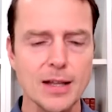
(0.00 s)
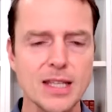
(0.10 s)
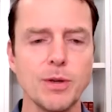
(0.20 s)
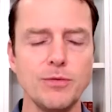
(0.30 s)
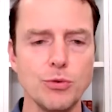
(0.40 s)

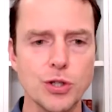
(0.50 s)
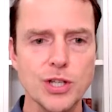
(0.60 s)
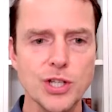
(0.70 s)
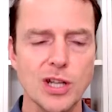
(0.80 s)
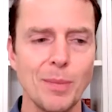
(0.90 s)
concept of
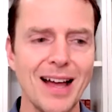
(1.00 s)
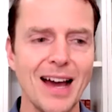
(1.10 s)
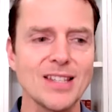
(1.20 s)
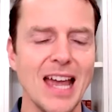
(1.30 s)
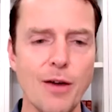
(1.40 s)
nutrition
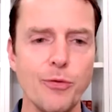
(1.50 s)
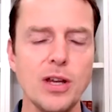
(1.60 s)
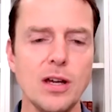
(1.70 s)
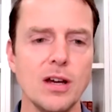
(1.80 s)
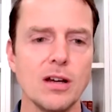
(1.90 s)
applies to
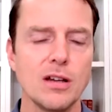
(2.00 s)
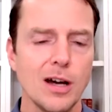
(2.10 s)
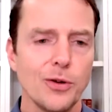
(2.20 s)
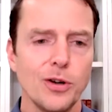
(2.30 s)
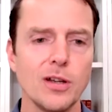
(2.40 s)
every
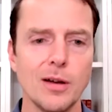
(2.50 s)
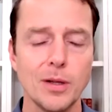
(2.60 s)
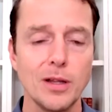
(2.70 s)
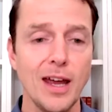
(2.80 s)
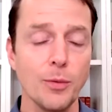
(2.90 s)
colored
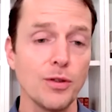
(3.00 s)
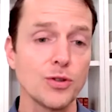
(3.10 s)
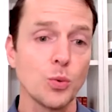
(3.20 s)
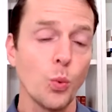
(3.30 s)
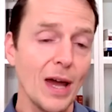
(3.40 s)
plant, whether
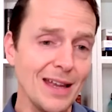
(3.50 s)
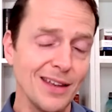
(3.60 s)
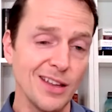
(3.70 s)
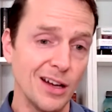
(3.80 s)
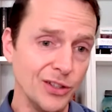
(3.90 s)
it's white
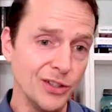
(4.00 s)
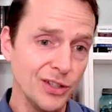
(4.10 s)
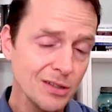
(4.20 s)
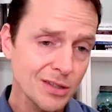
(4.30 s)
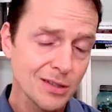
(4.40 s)
in
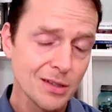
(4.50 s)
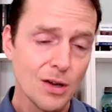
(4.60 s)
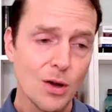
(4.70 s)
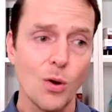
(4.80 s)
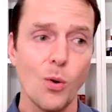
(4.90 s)
onions
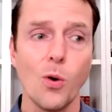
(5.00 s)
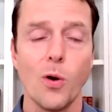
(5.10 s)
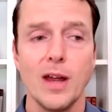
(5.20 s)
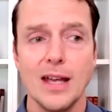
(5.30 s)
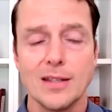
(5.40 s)

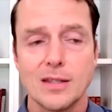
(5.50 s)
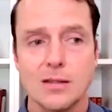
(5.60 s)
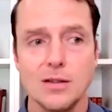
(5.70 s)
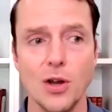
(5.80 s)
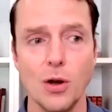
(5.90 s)
or
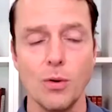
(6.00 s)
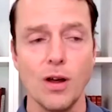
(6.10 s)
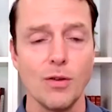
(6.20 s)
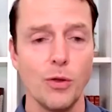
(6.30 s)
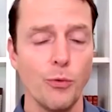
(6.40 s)
it's you know
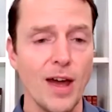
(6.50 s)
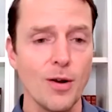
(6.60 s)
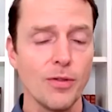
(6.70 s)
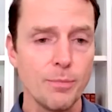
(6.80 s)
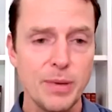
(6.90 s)
the red
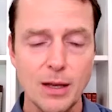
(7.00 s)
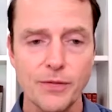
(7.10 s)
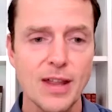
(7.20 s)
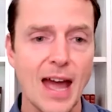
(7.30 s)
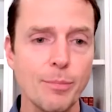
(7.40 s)
on the peel
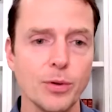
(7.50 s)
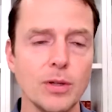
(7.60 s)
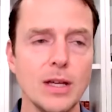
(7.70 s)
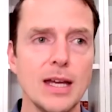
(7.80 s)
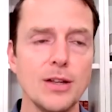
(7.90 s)
of an
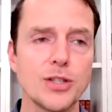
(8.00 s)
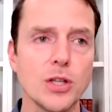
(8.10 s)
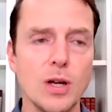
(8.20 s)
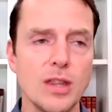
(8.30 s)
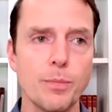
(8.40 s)
apple. And
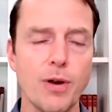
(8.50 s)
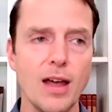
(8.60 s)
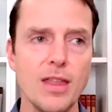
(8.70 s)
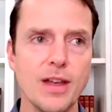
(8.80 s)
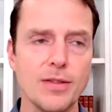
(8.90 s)
so the
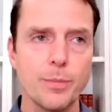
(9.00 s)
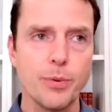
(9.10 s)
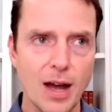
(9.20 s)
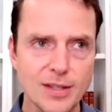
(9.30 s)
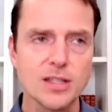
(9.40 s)
pro- the
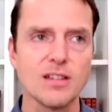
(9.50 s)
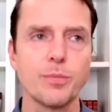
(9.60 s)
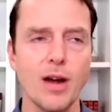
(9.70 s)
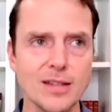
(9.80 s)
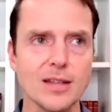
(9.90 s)
process of
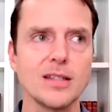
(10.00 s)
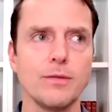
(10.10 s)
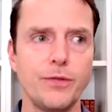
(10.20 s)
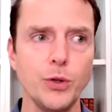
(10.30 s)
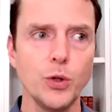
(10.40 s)

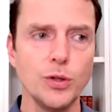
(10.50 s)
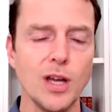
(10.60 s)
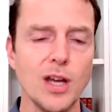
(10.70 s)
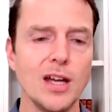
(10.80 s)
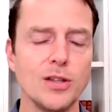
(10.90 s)
processing
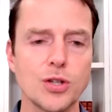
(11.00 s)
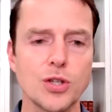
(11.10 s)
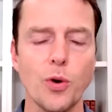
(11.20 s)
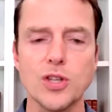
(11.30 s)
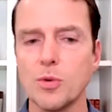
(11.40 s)
food
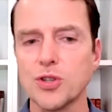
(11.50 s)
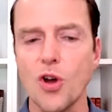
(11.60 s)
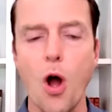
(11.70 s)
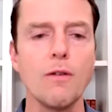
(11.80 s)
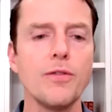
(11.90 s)
destroys almost
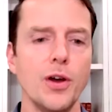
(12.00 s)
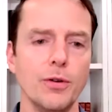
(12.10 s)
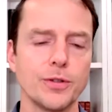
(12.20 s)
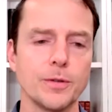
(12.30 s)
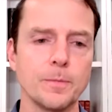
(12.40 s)
all of
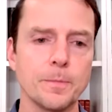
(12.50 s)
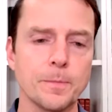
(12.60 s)
those.